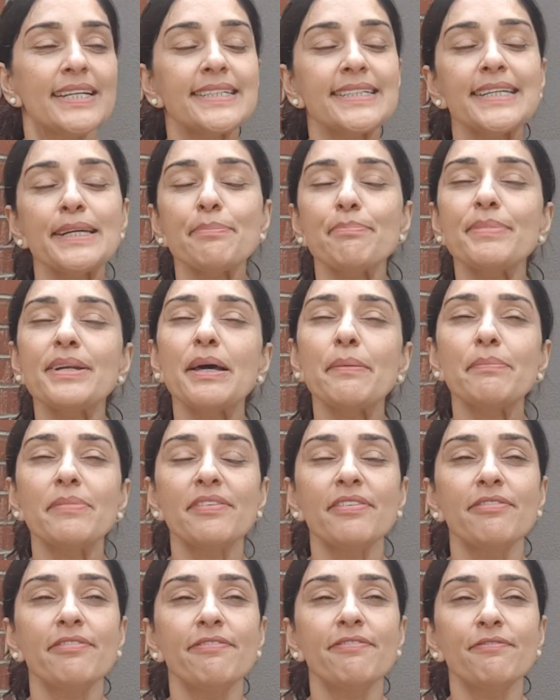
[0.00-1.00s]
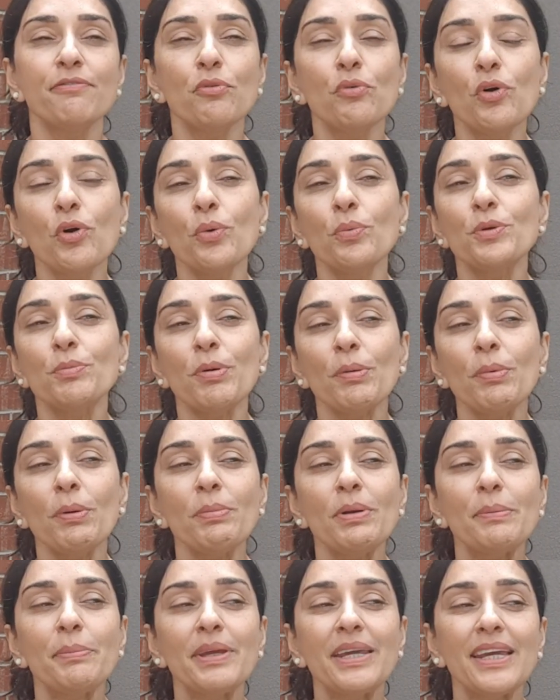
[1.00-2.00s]
Tip number 4 would
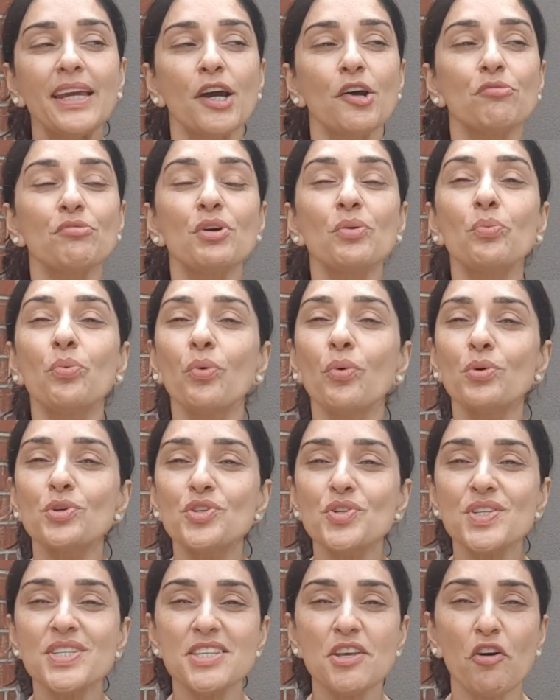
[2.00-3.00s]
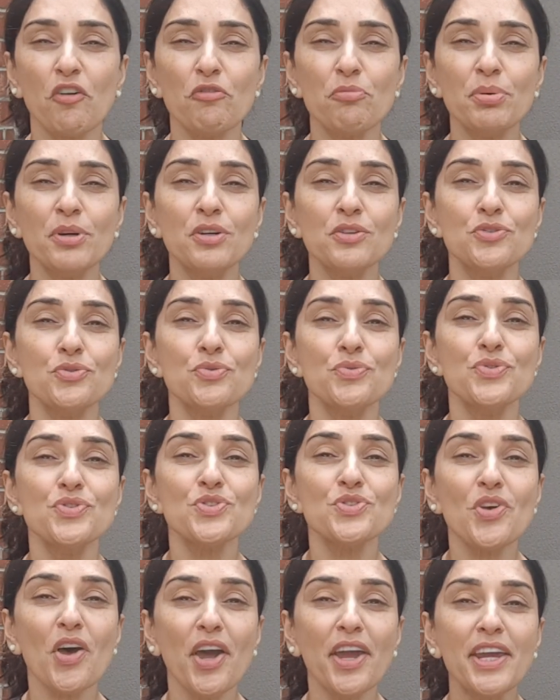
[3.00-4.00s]
probably be reward yourself, because you
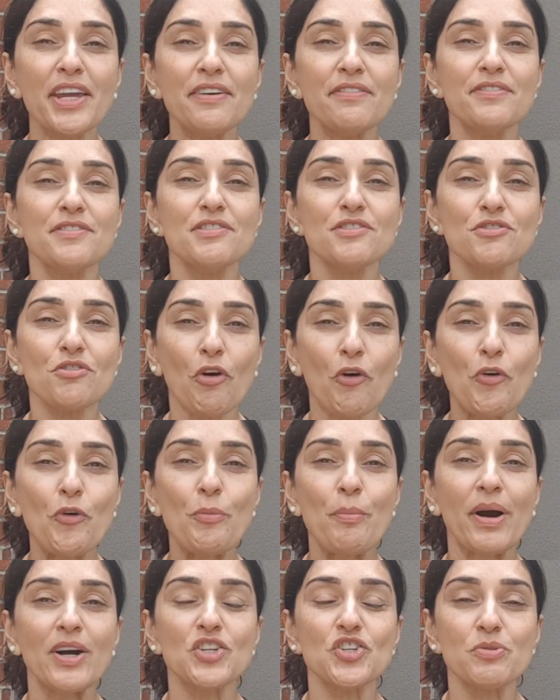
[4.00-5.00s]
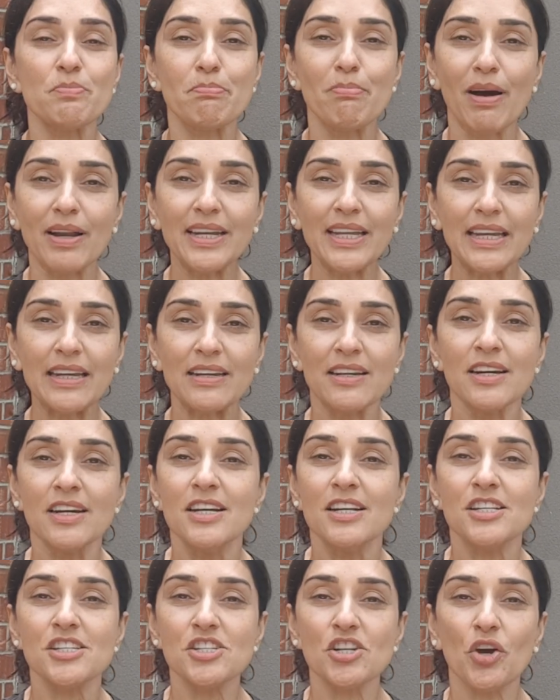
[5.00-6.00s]
save so much money.
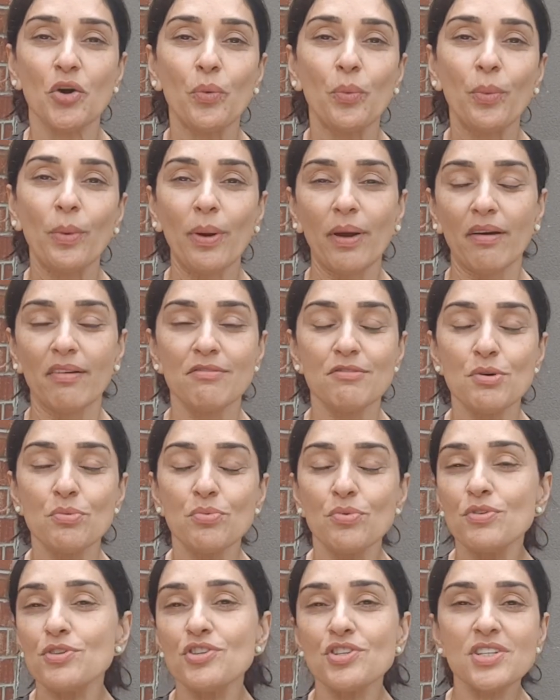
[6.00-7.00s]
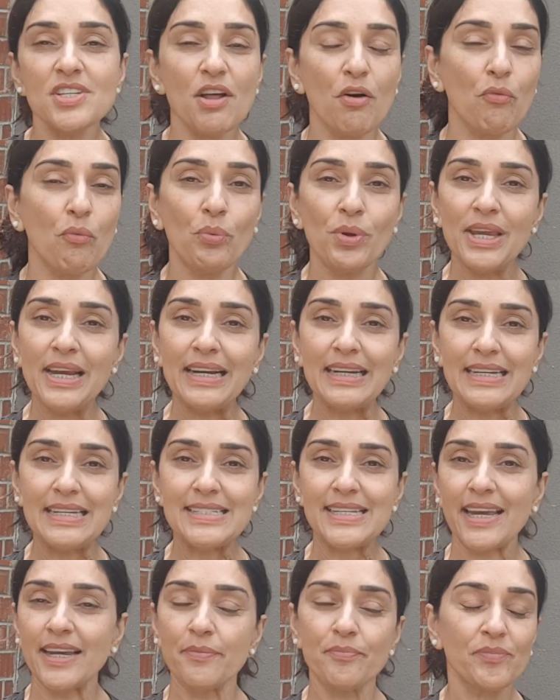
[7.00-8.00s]
So reward yourself weekly.
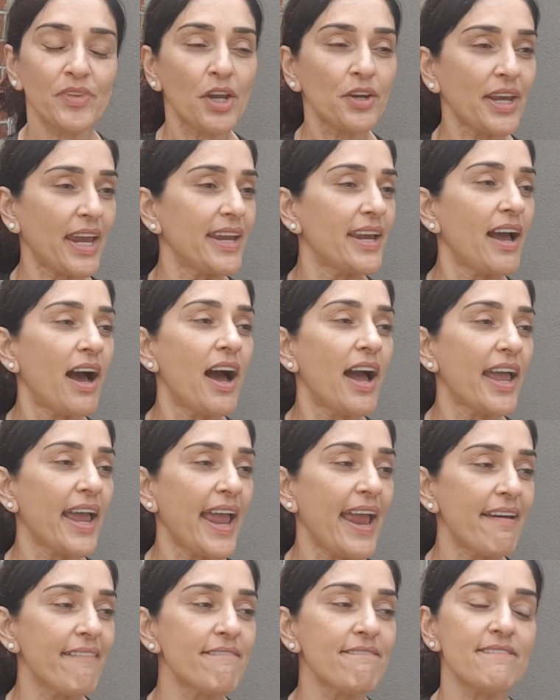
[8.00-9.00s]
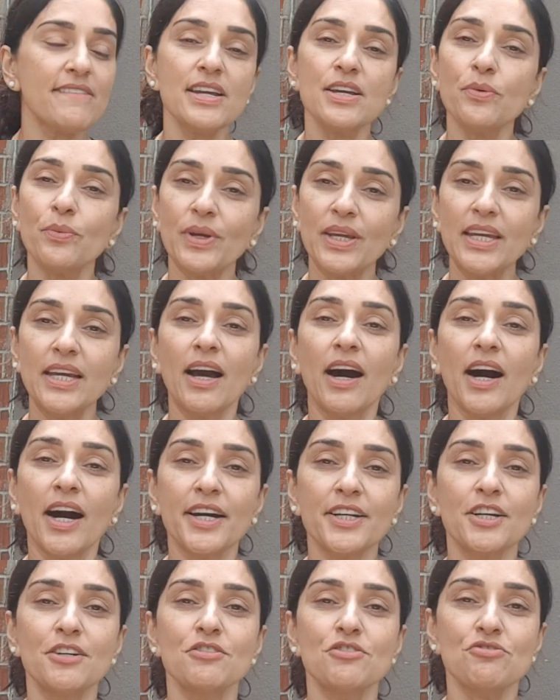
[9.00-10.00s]
Say, okay, every week
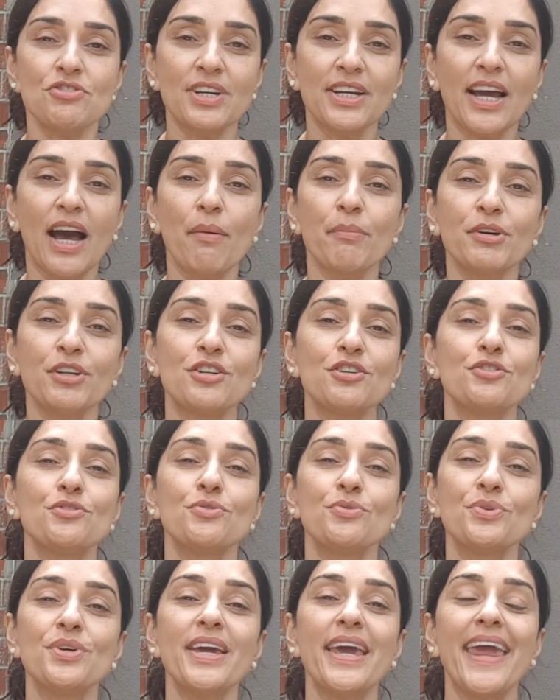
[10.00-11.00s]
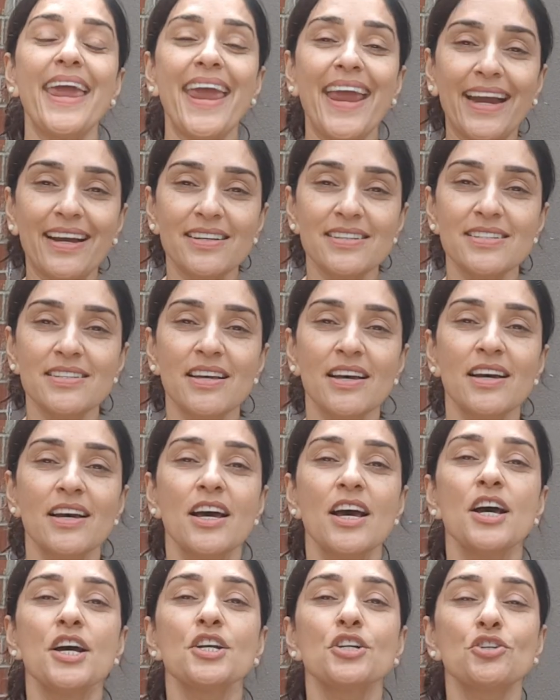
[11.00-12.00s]
I don't drink, I'm going to do X
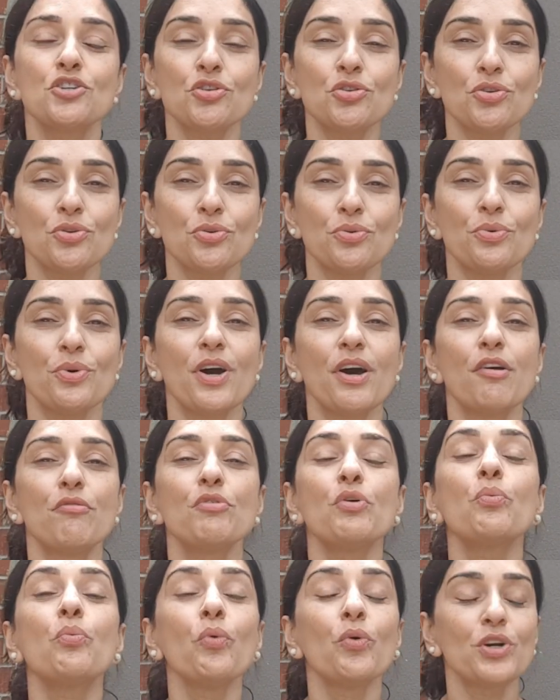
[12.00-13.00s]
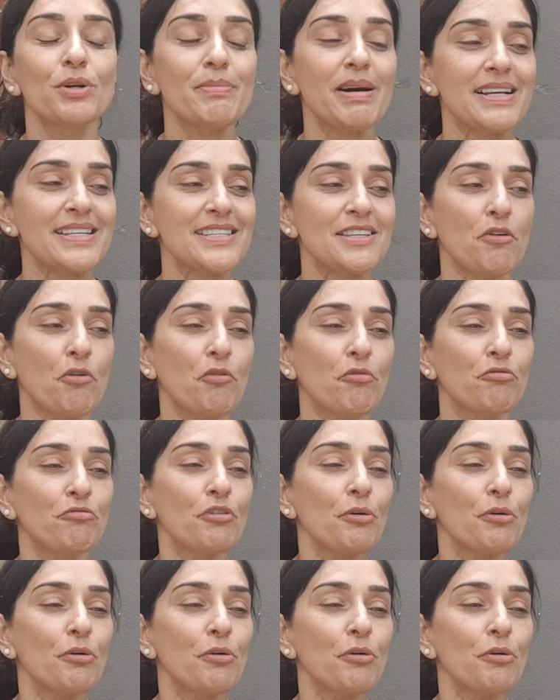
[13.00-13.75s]
to reward myself.